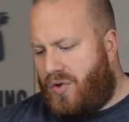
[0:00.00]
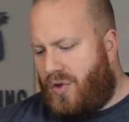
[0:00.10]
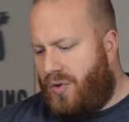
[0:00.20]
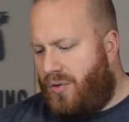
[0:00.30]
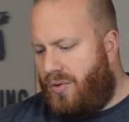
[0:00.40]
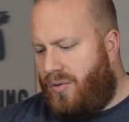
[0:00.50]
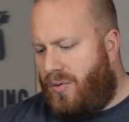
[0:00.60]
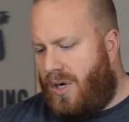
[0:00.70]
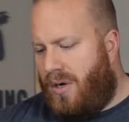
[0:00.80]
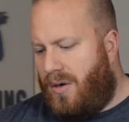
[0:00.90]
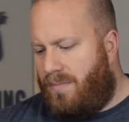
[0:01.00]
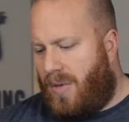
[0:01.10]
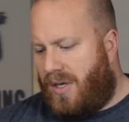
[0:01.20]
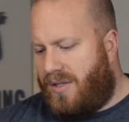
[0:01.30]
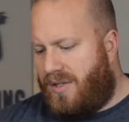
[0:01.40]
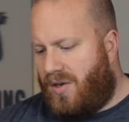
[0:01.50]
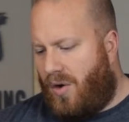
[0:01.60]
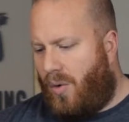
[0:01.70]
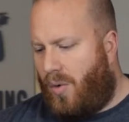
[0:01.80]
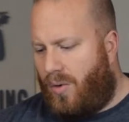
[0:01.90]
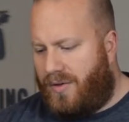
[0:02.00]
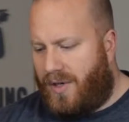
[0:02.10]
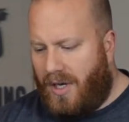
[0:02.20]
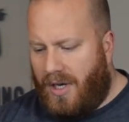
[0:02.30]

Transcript: 2 months old.